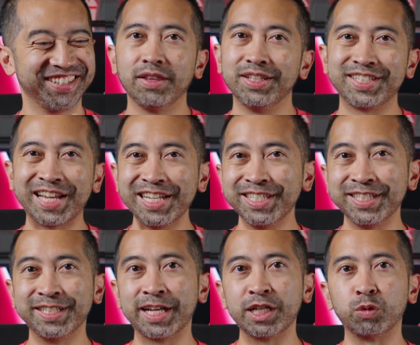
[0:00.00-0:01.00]
This case is
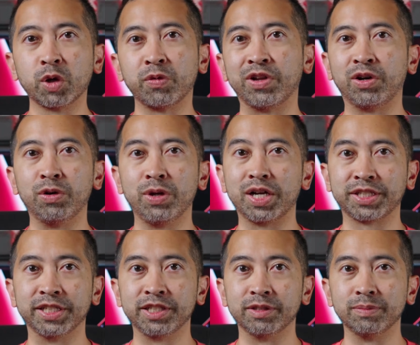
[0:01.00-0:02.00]
designed to work with their O-LOCK
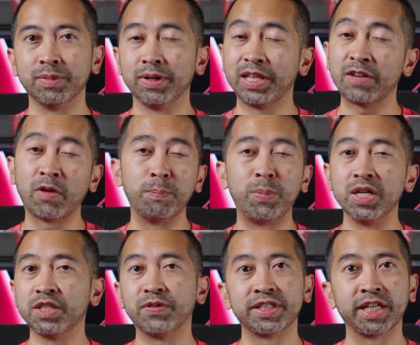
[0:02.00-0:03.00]
system. They have a
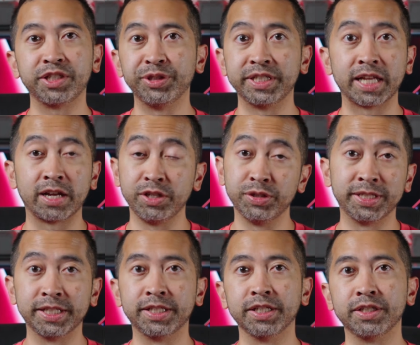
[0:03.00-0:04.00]
bunch of accessories that use
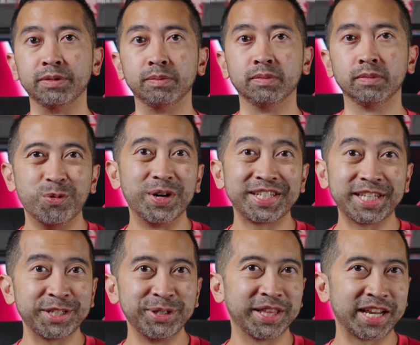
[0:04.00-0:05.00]
this system. One
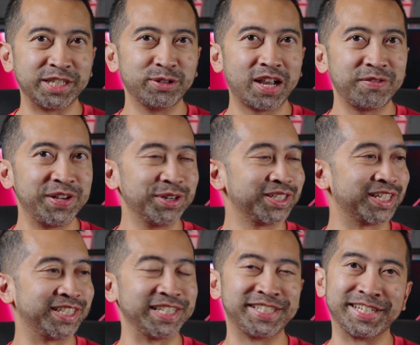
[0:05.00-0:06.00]
accessory that I do have here is the
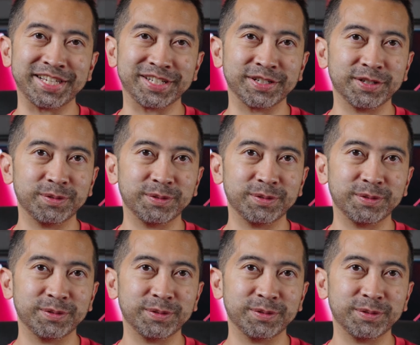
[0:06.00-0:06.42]
Z stand.